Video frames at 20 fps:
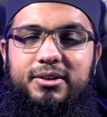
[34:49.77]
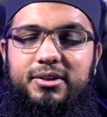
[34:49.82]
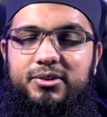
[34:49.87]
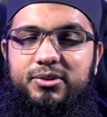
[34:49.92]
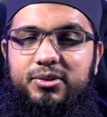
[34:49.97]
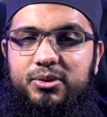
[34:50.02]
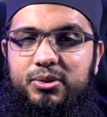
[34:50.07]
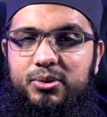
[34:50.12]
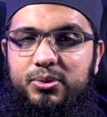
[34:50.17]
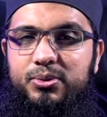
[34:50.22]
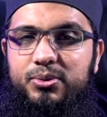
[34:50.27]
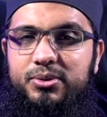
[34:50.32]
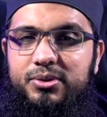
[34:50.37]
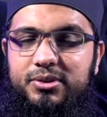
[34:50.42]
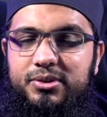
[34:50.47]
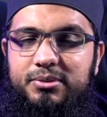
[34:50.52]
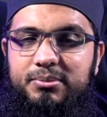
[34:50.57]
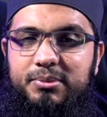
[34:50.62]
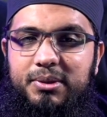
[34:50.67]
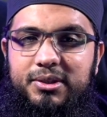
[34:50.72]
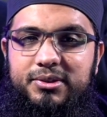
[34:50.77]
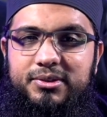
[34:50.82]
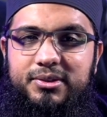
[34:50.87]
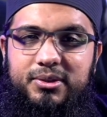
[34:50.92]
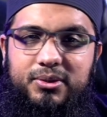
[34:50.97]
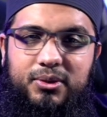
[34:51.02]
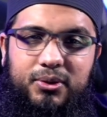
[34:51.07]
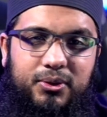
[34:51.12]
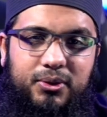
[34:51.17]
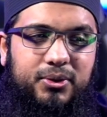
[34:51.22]
It's huge, it's
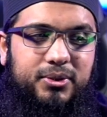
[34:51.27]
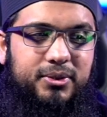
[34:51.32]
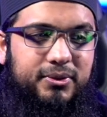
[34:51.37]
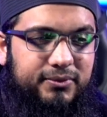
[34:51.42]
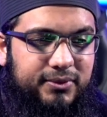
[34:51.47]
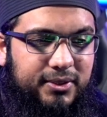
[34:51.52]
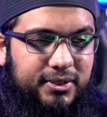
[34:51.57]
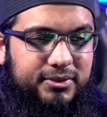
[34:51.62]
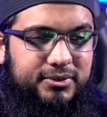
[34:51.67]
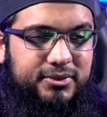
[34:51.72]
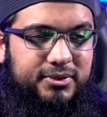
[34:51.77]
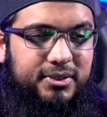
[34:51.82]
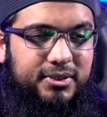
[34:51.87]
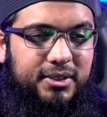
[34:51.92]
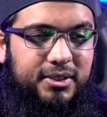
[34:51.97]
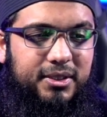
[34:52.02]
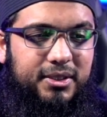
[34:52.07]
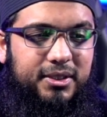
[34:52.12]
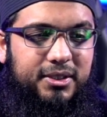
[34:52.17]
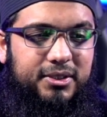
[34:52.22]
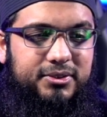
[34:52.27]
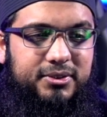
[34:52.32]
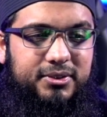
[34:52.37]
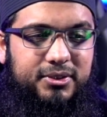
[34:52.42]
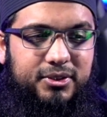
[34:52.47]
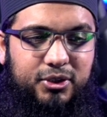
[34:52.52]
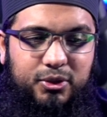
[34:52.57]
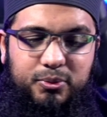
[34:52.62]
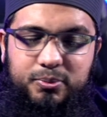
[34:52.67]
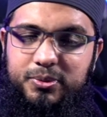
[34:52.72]
amazing. All of this is
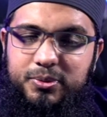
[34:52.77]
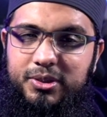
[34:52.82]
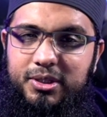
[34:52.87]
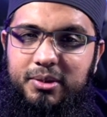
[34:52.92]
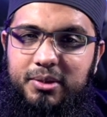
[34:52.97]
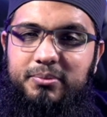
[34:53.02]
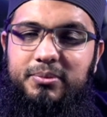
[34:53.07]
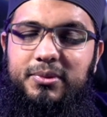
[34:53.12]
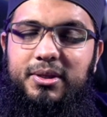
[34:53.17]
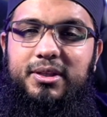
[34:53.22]
going to come to them.